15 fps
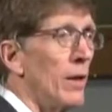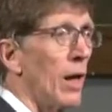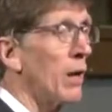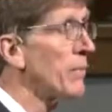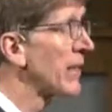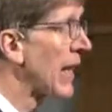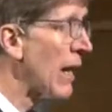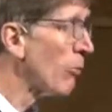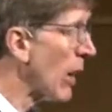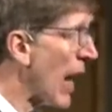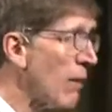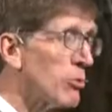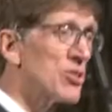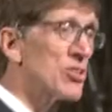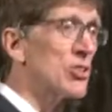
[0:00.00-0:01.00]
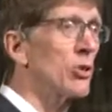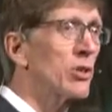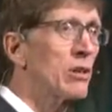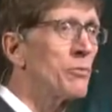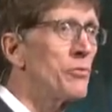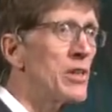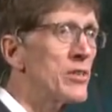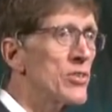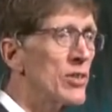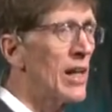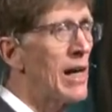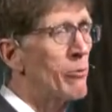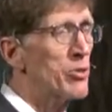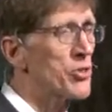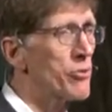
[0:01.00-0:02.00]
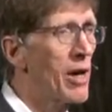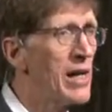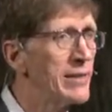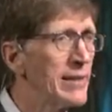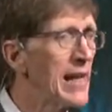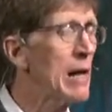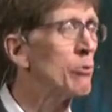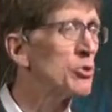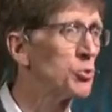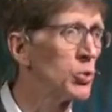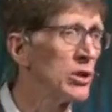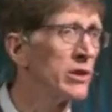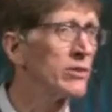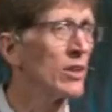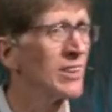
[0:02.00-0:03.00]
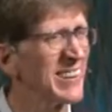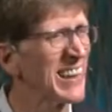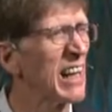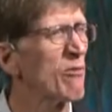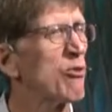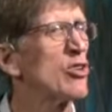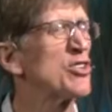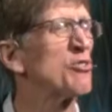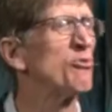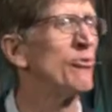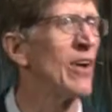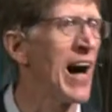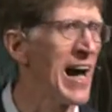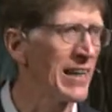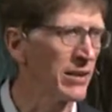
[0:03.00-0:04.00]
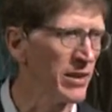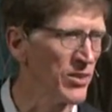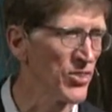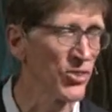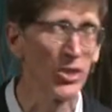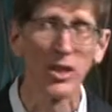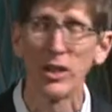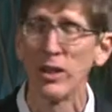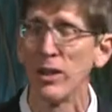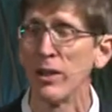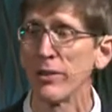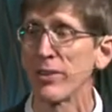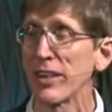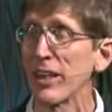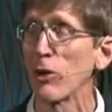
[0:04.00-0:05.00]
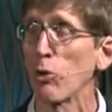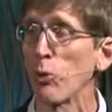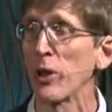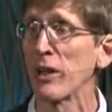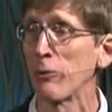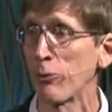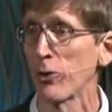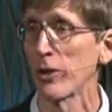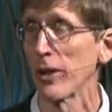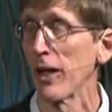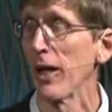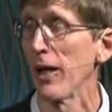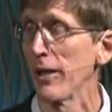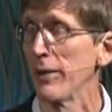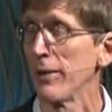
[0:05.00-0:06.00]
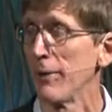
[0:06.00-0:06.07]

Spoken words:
I mean, I was so convinced that I was right that I was willing to leverage violence to get a win for God.